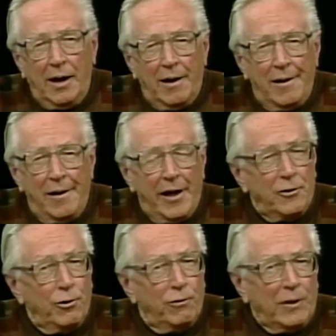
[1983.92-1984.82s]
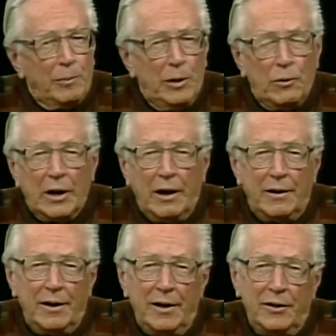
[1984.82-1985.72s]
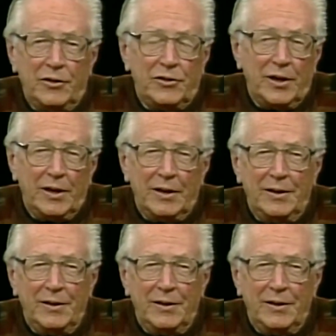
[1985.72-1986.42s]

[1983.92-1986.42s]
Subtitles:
I don't know if I'll be regarded as